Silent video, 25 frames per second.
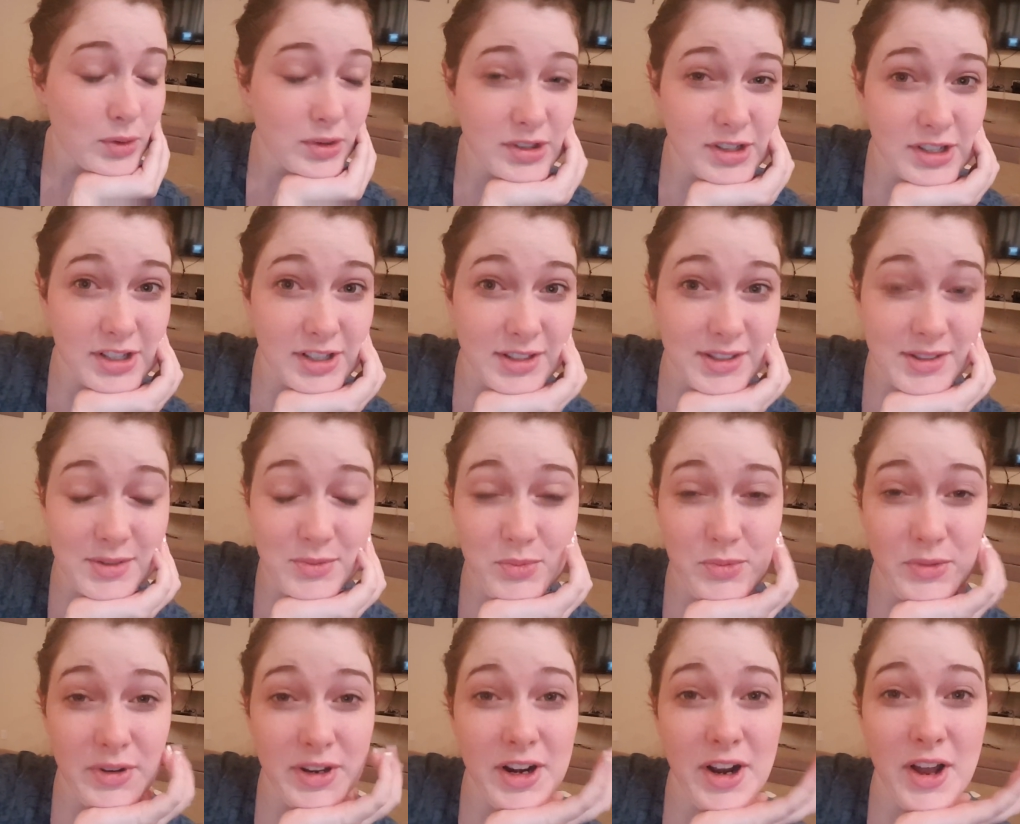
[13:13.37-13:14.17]
just
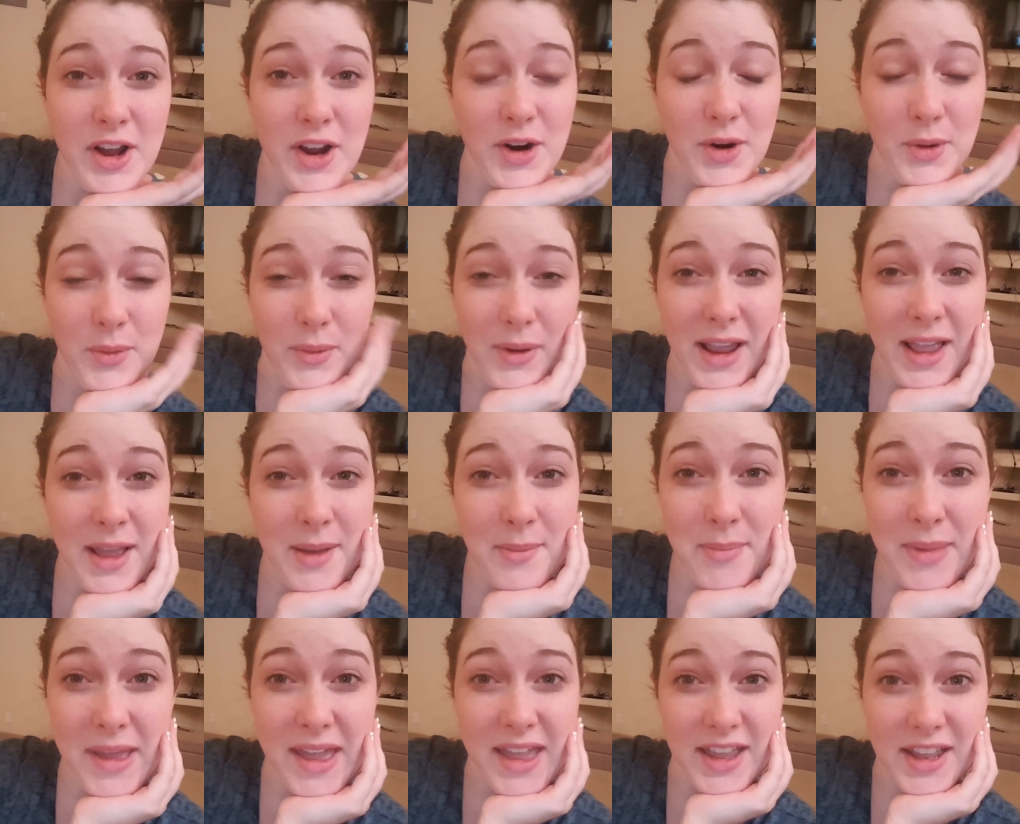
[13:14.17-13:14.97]
went on a
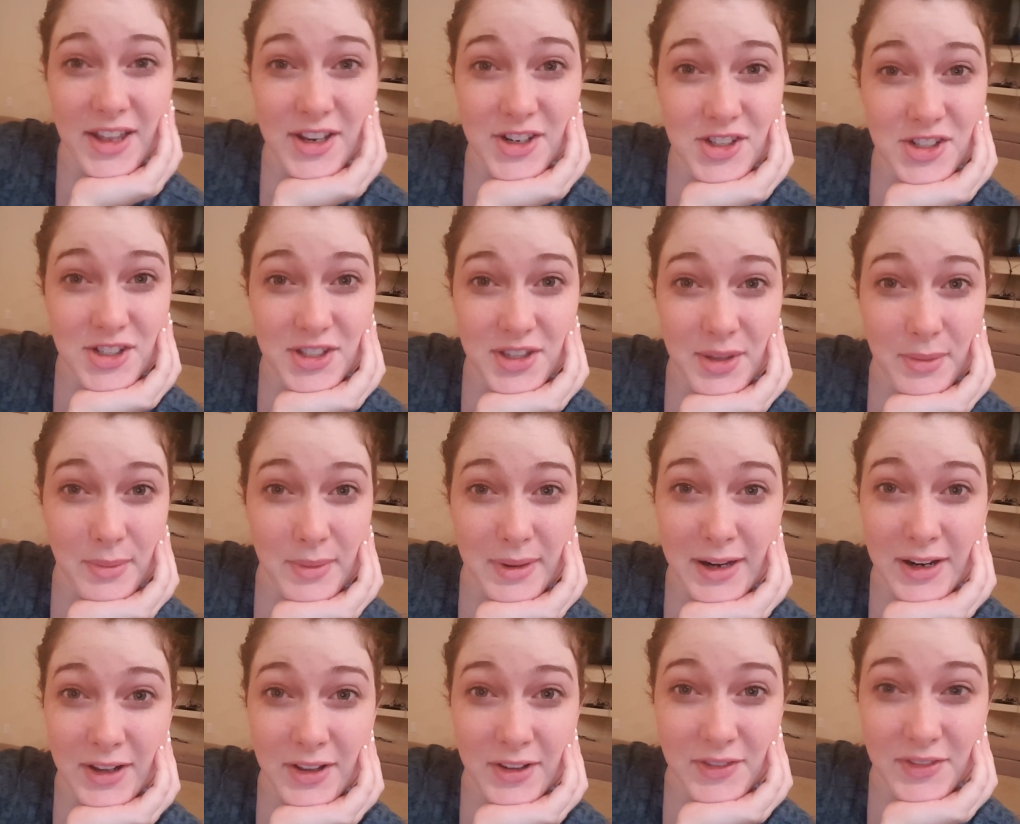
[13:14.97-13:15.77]
rampage in the
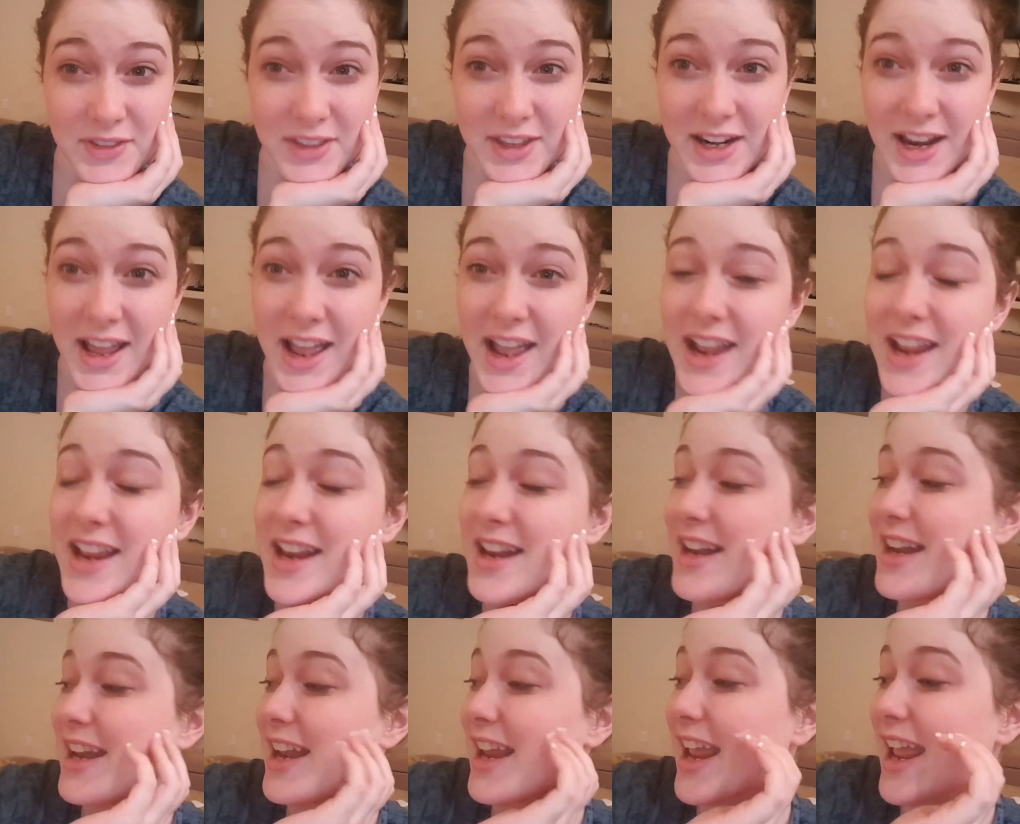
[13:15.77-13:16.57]
middle of the night
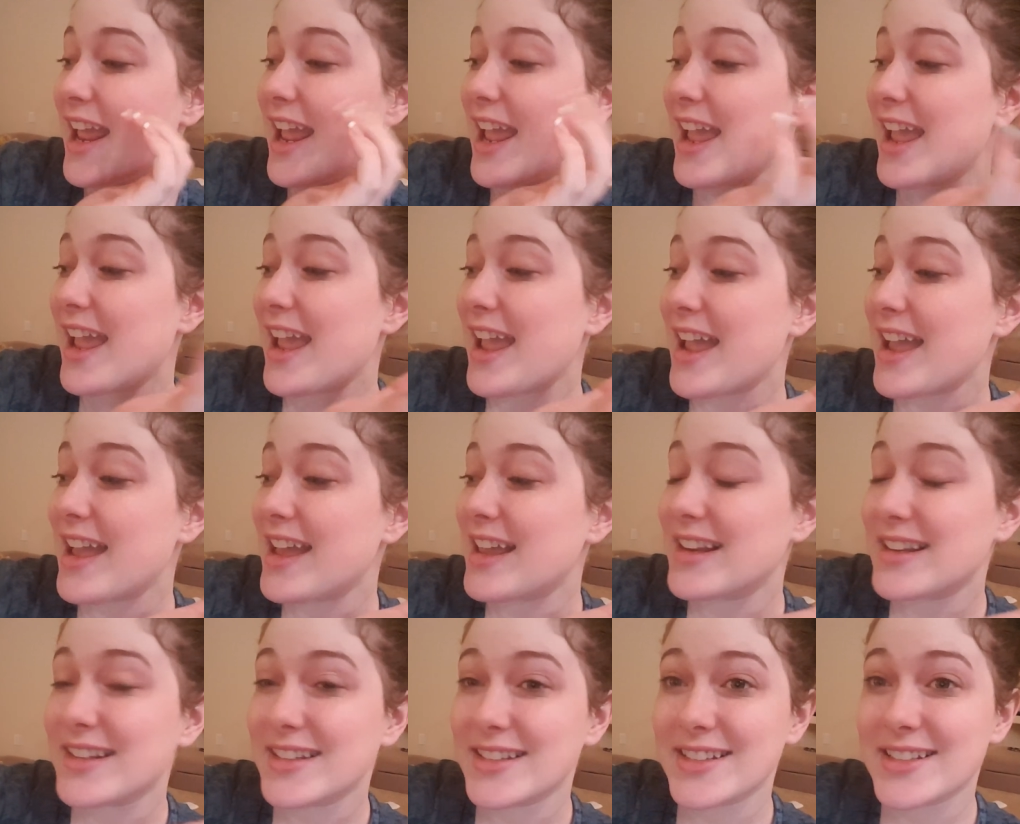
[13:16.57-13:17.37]

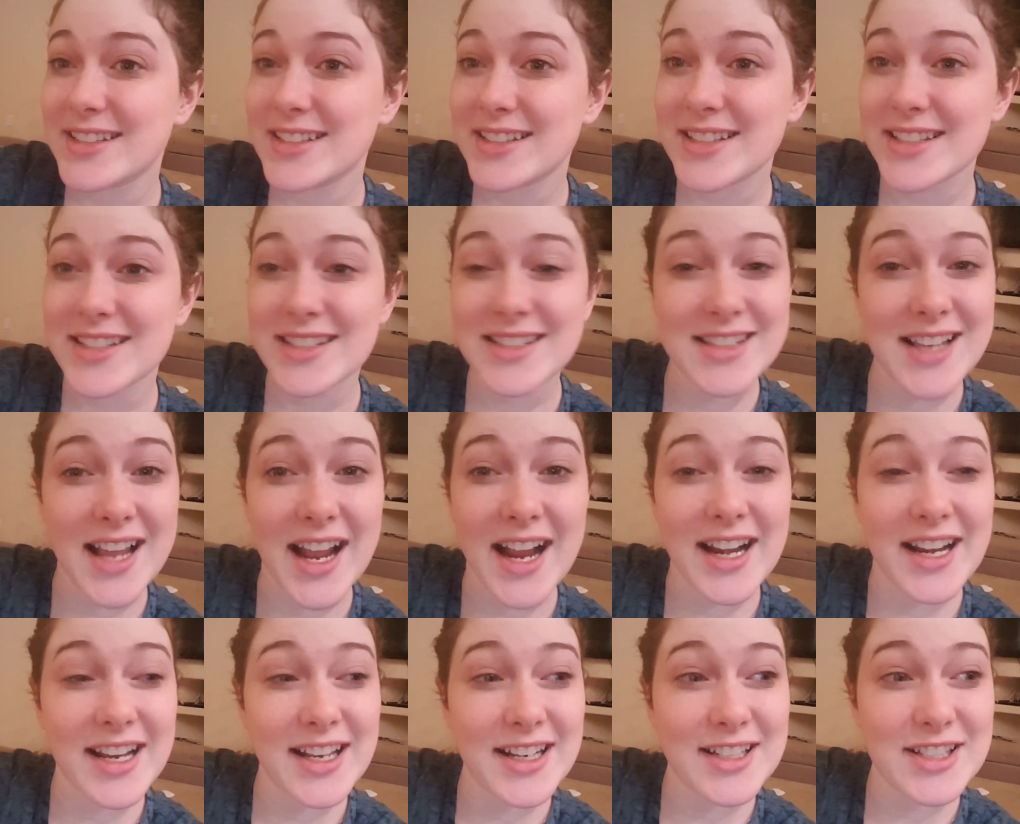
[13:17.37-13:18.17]
and
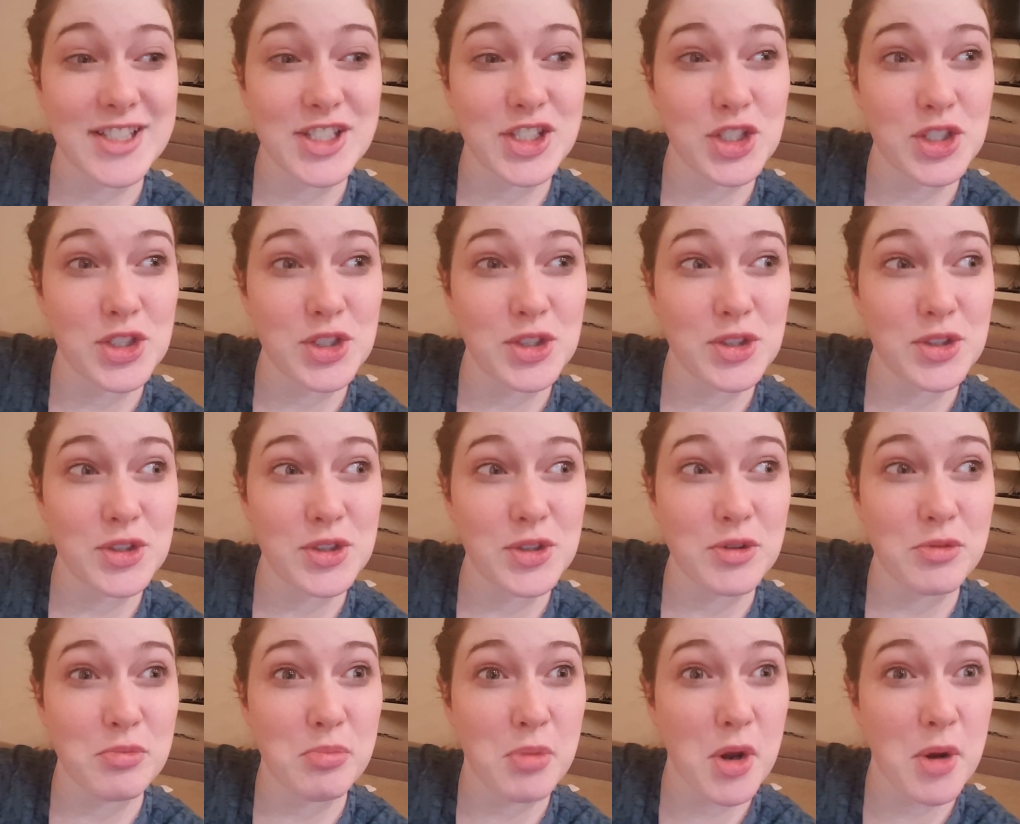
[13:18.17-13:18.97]
decided
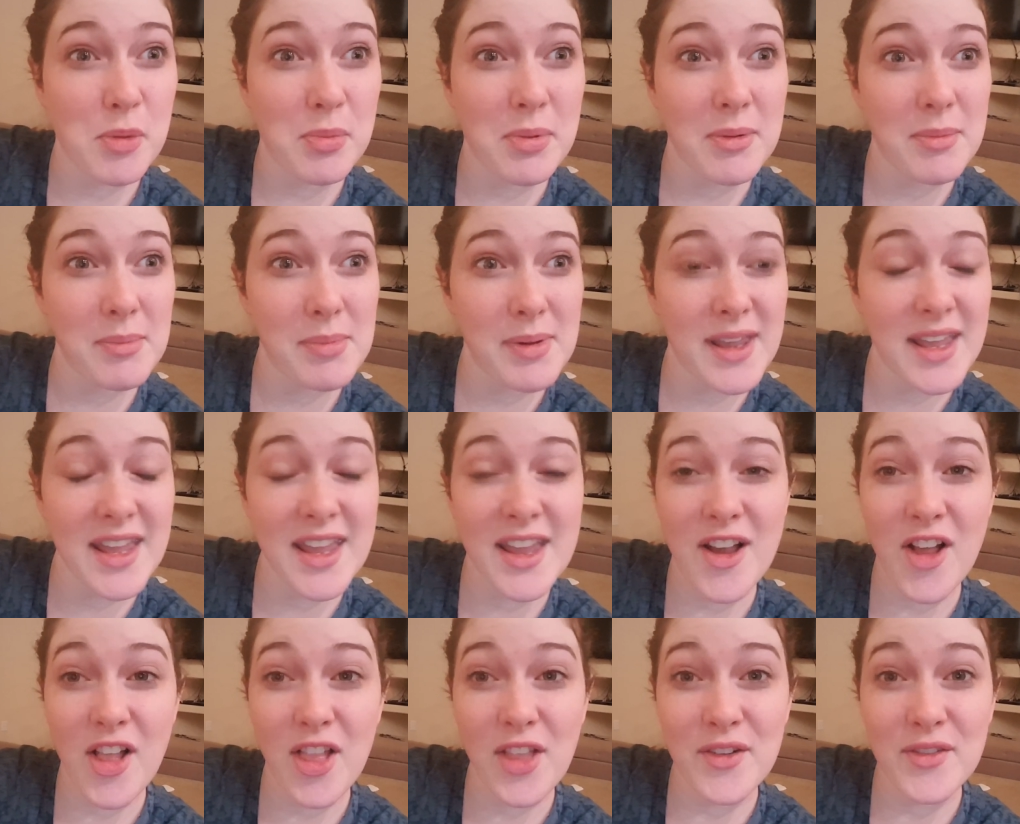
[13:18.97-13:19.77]
to poop and
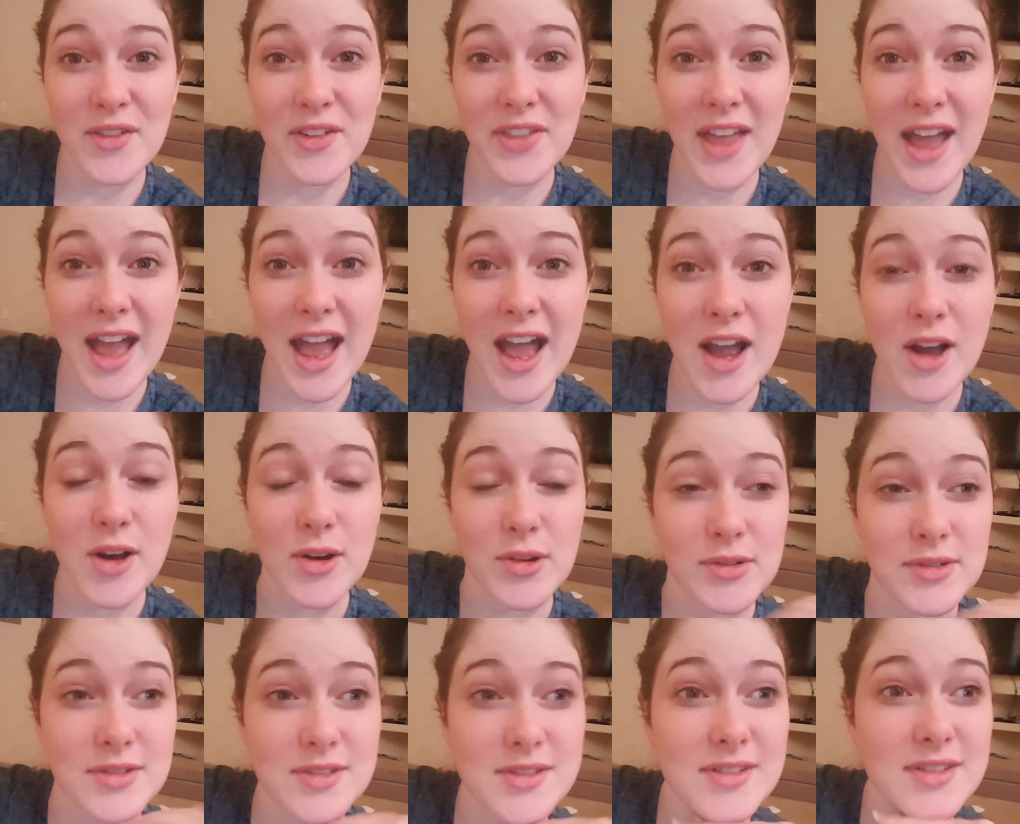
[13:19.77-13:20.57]
pee all over the
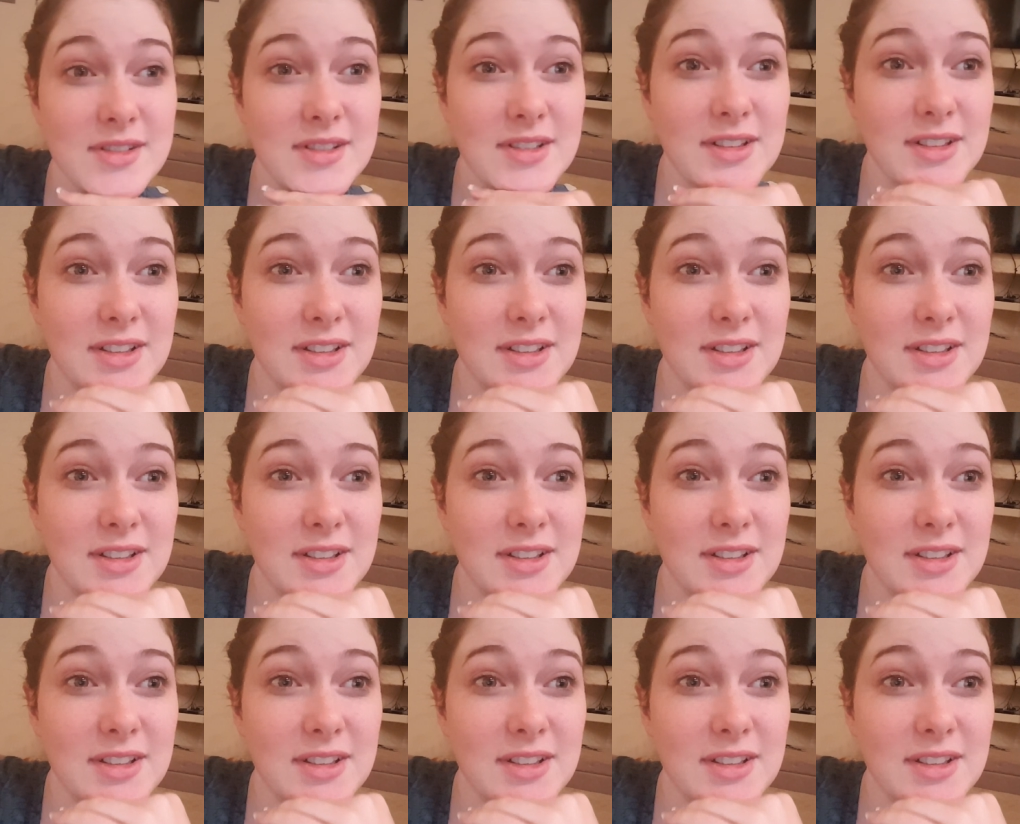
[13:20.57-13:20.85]
house.